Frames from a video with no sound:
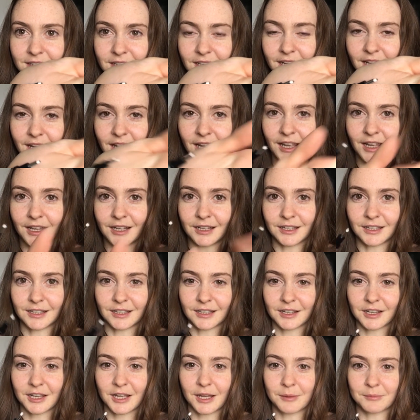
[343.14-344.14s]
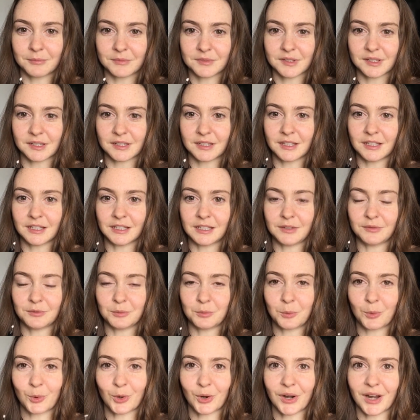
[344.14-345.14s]
And it comes in even
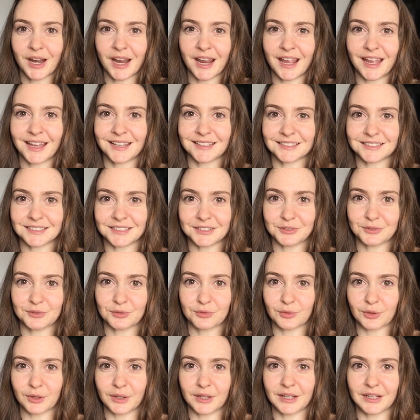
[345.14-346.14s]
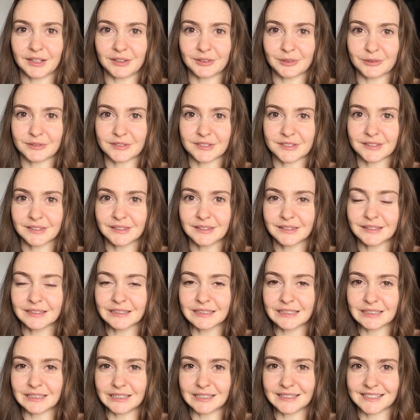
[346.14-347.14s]
more handy for getting those
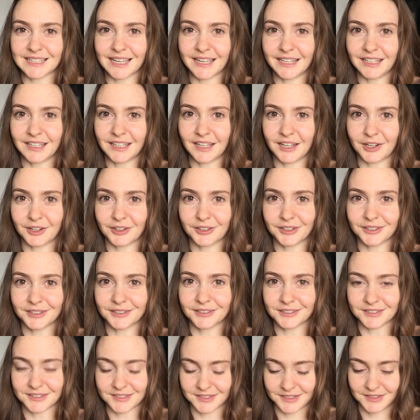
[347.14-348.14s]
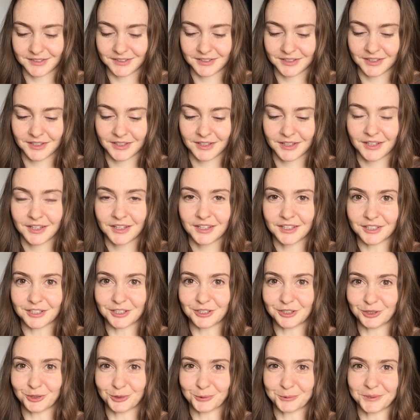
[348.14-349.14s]
little tiny areas
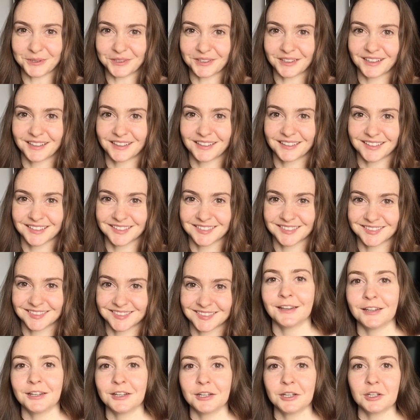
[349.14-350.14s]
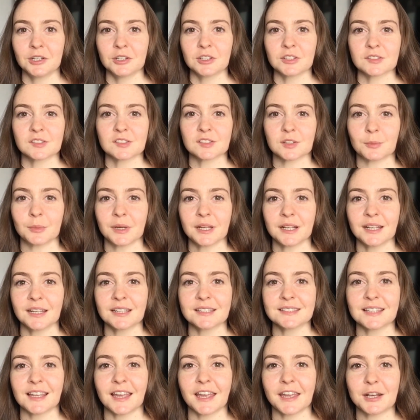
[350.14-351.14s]
in your work. So my
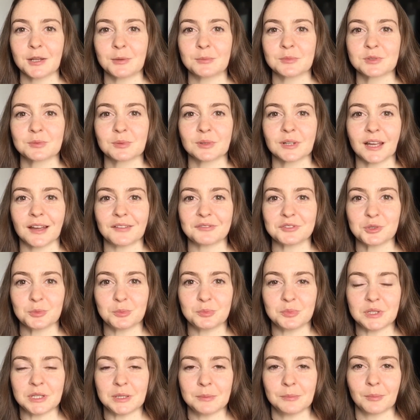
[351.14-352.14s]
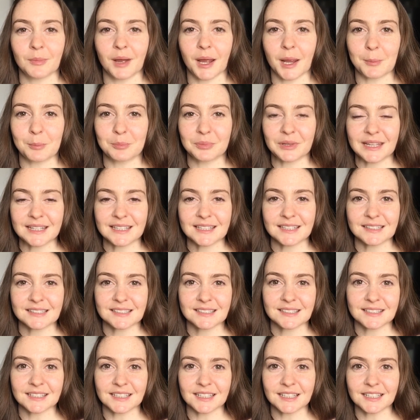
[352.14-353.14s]
next items would have to be my blending
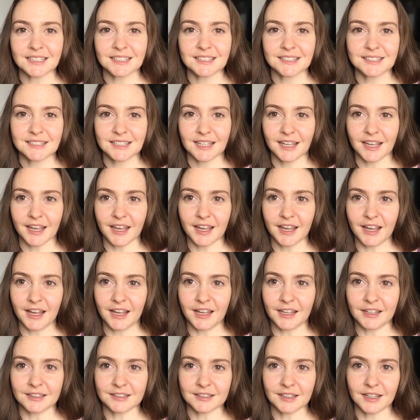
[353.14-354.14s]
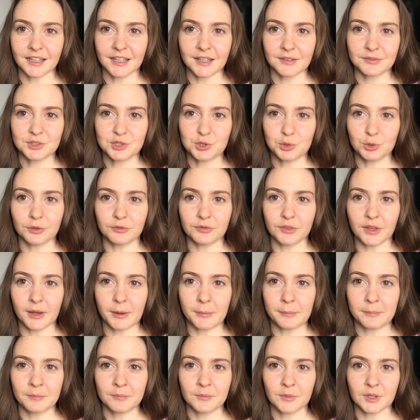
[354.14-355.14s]
sticks, and I have two of
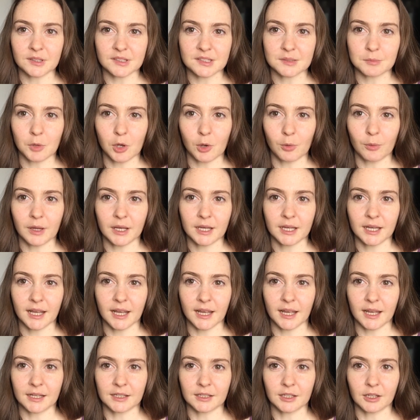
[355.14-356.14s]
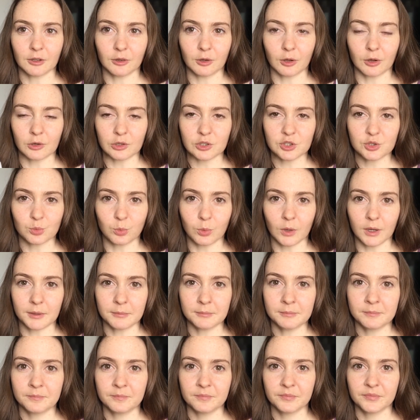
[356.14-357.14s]
them, a small one and a large one,